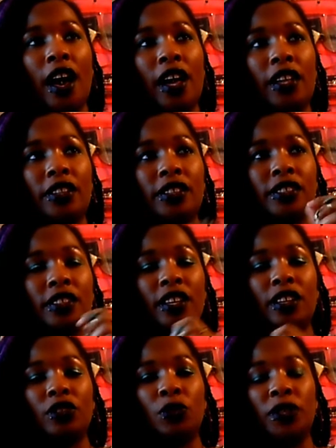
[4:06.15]
and
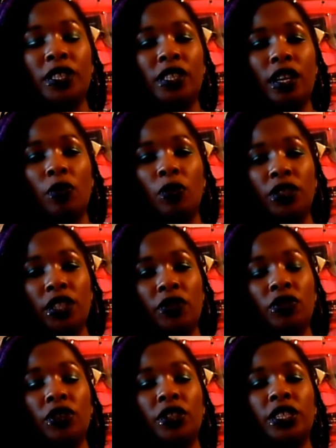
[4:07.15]
then twist it
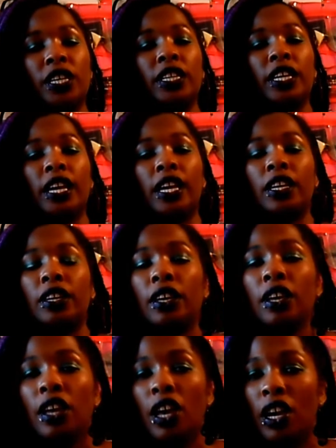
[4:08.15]
once I've crocheted it
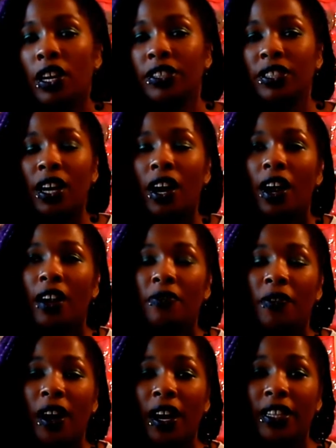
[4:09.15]
in, because
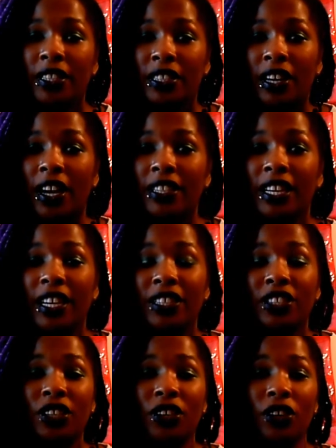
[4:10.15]
I find that I
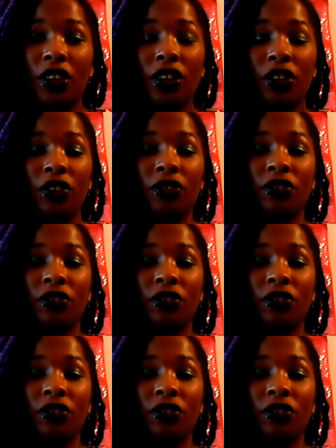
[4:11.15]
tend to